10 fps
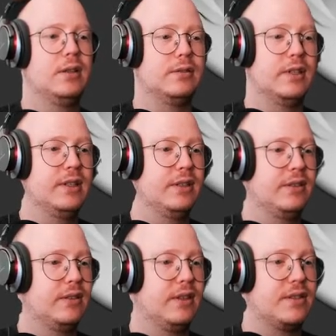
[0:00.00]
all
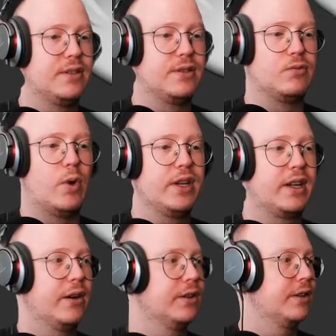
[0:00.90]
right this is one
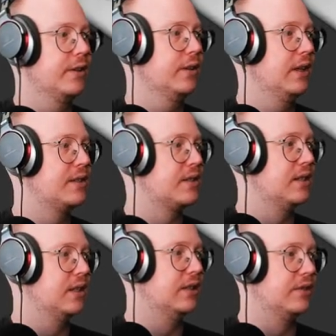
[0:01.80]
character let's
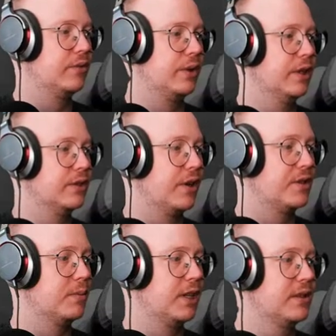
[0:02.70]
see if we can try
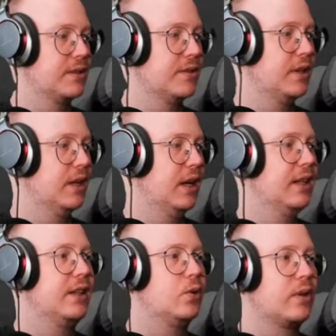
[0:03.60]
something else
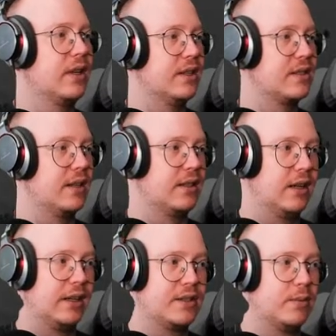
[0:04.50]
the cool thing is that
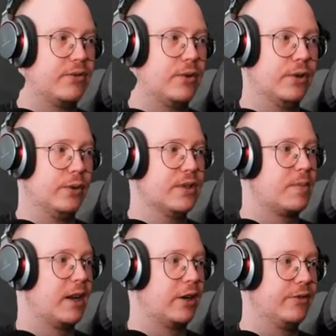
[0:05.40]
like i said before you can
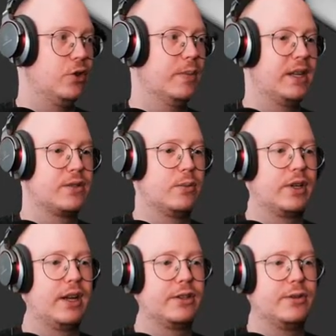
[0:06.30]
spend like a few minutes on
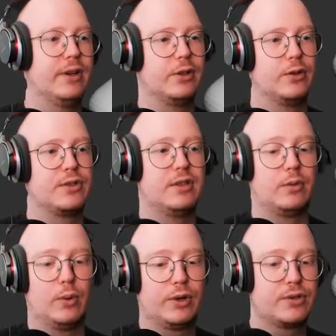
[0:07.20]
one character and you can just see
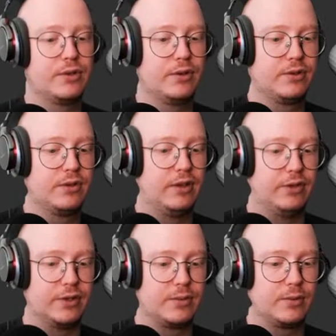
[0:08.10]
if it works or not if
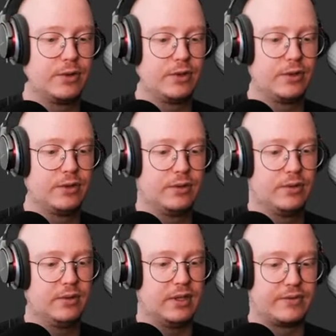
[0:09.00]
it doesn't work
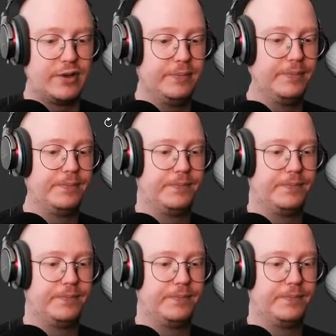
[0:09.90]
that's fine